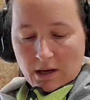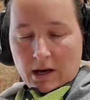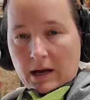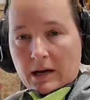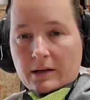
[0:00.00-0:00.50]

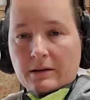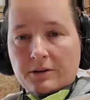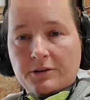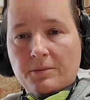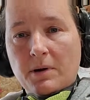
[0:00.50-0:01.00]
And there
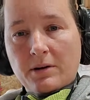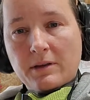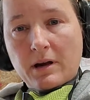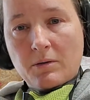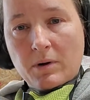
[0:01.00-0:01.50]
is a part
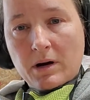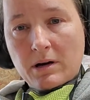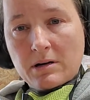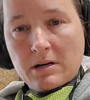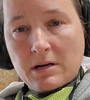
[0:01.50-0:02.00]
there
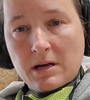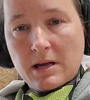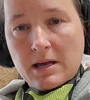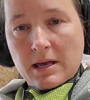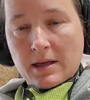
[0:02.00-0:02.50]
where
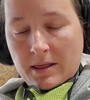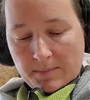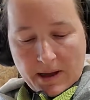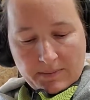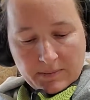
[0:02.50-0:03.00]
the
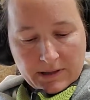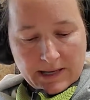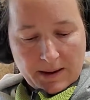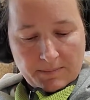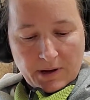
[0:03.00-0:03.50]

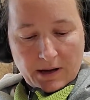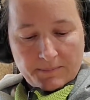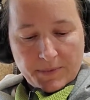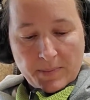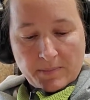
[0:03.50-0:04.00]

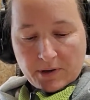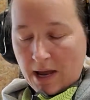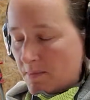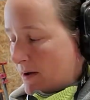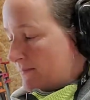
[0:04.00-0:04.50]
paper
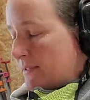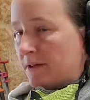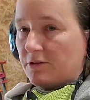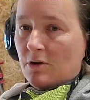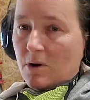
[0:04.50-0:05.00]
came up,
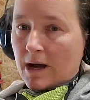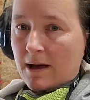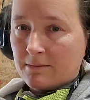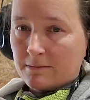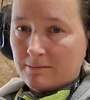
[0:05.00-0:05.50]
and so I
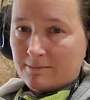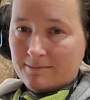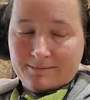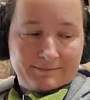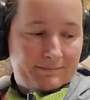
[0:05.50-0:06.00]
got
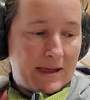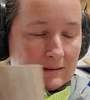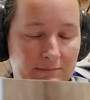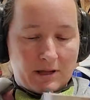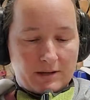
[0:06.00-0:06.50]
paint
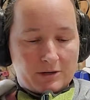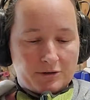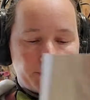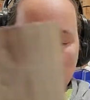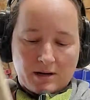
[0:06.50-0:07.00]
on the
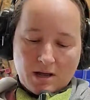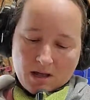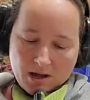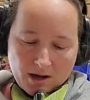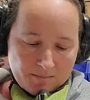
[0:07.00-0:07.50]
underside.
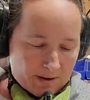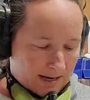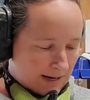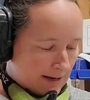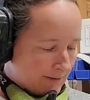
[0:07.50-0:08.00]

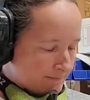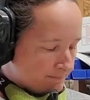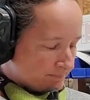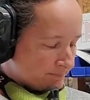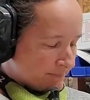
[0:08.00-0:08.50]
But
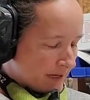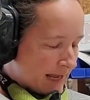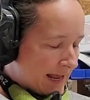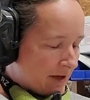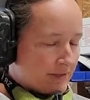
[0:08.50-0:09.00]

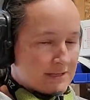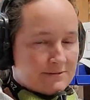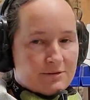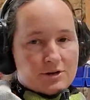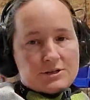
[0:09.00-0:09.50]
anyhow, this
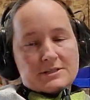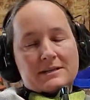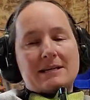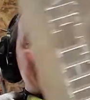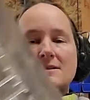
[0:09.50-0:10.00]
verse
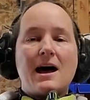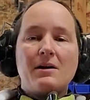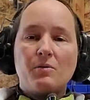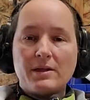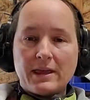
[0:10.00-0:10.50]
is
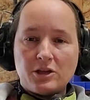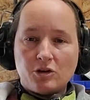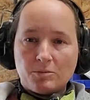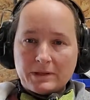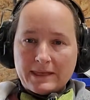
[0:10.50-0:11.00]
not one that you
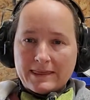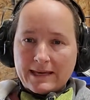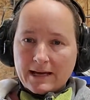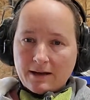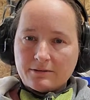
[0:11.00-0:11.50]
normally
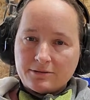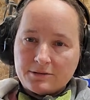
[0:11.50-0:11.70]
think of.